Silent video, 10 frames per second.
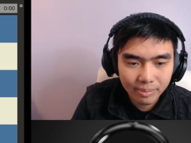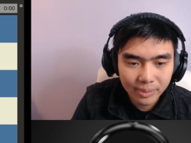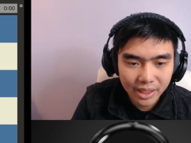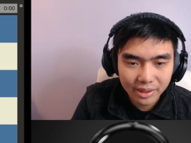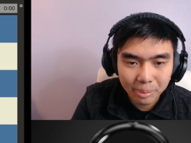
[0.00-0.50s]

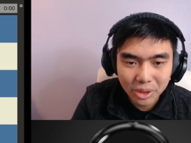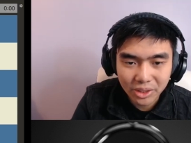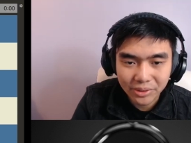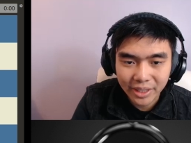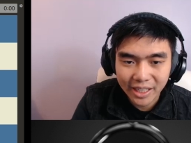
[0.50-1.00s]
here, let me
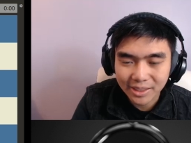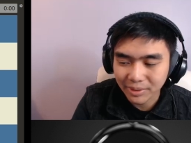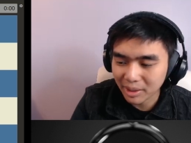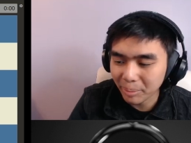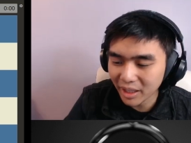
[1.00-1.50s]
show you guys
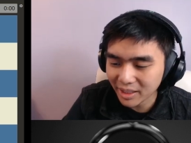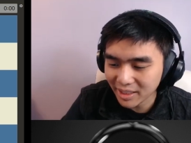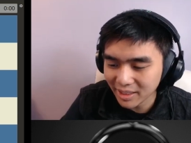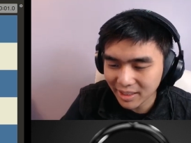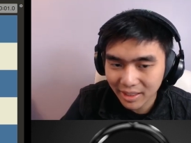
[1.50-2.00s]
what the box
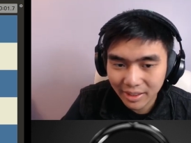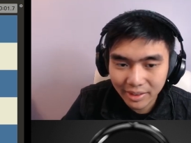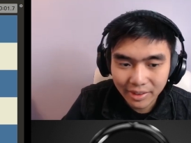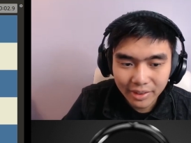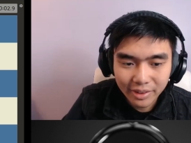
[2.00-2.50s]
is.
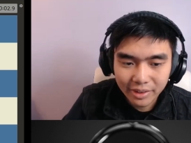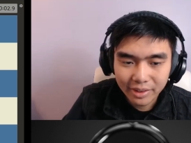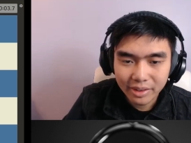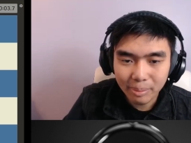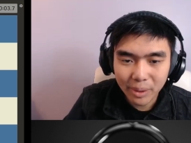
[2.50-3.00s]

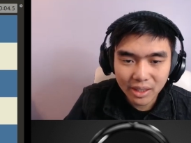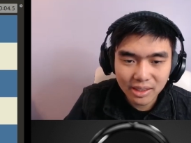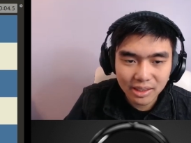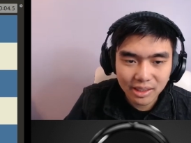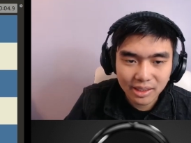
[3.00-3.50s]
The box
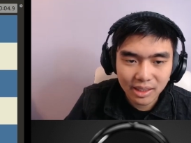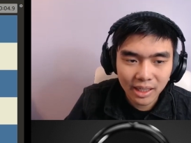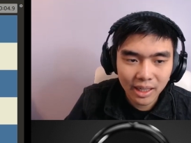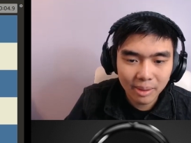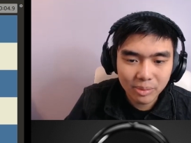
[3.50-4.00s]
is this.
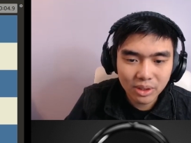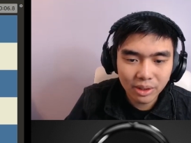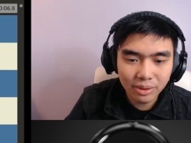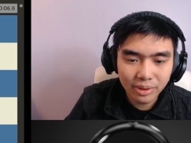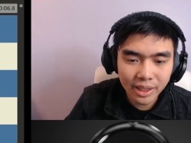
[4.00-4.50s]

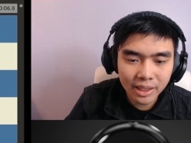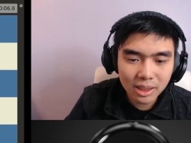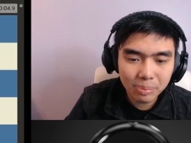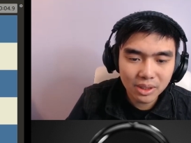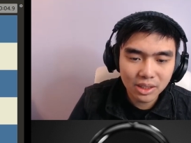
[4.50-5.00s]
So in
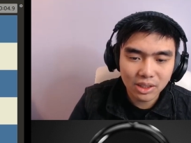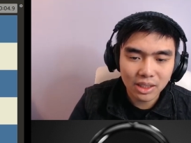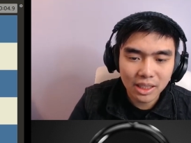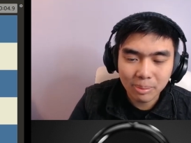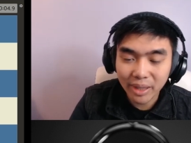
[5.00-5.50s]
this position,
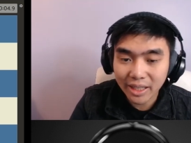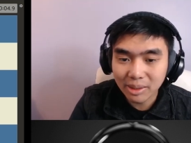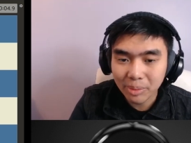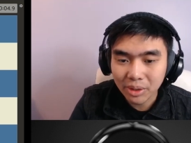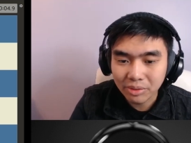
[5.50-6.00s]
it's black to
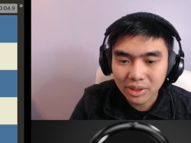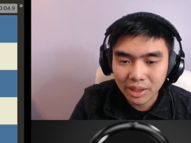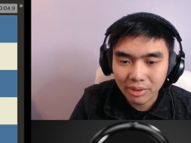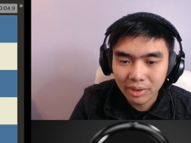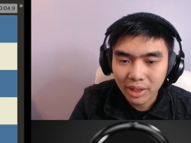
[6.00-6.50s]
move,
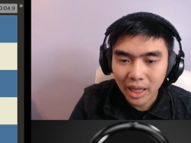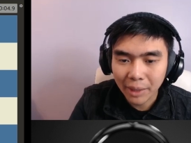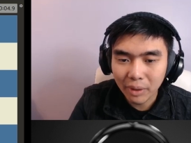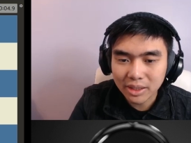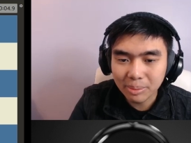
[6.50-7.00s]
so I
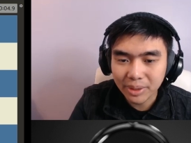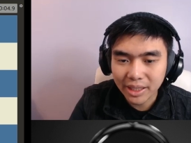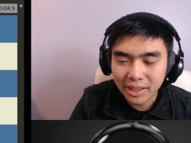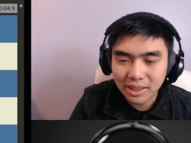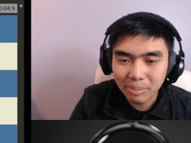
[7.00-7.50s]
want to play
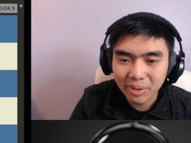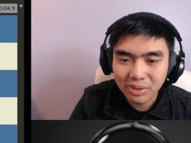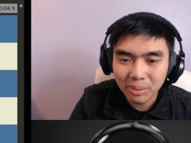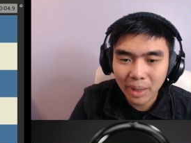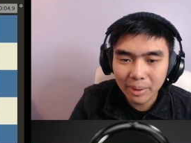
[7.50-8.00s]
this move.
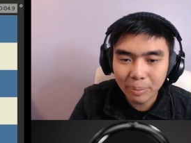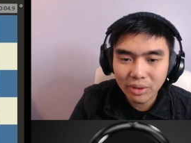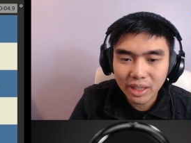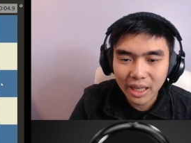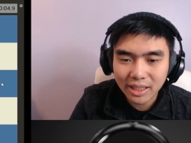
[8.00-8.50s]
So my
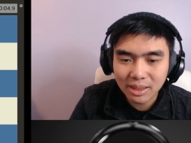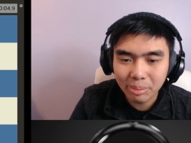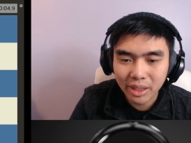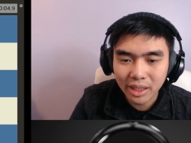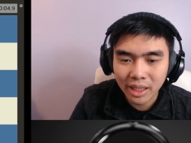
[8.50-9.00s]
opponent has to
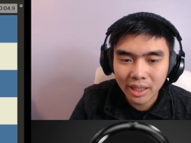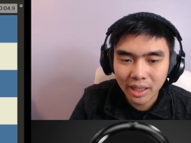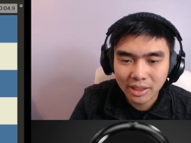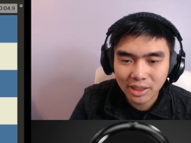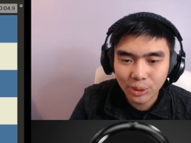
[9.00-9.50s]
be in
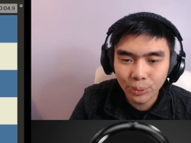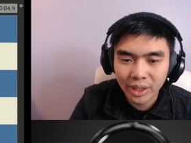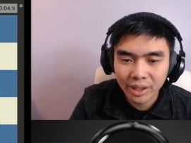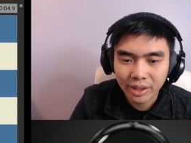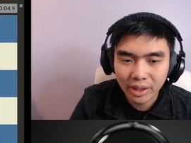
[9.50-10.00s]
a
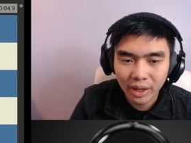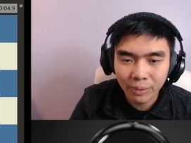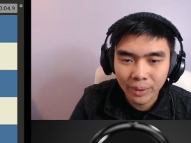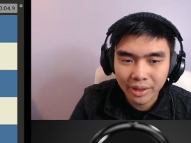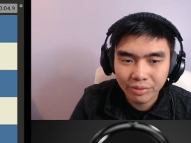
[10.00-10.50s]
square
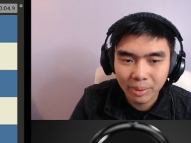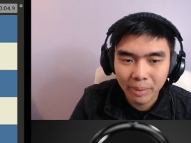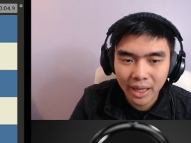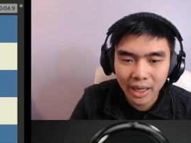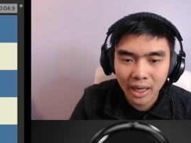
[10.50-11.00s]
away from my,